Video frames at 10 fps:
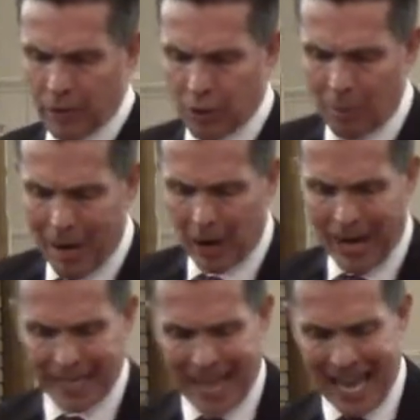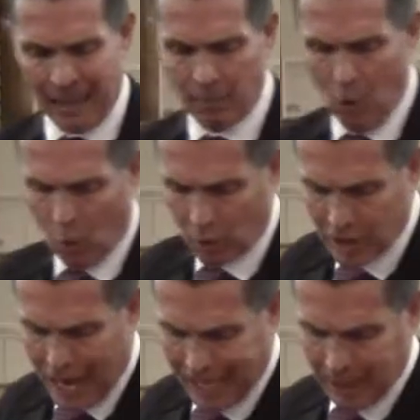to bear a name or
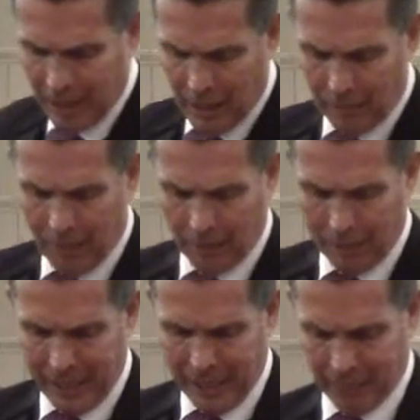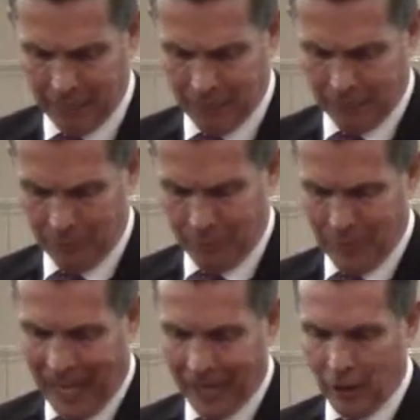title among men.
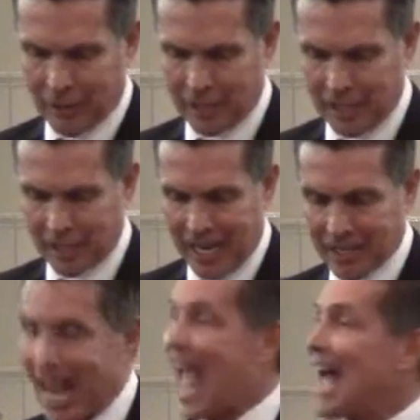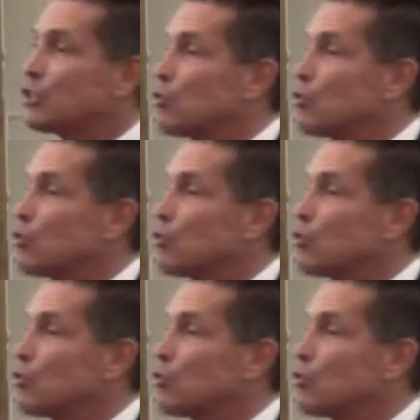And notice he says, as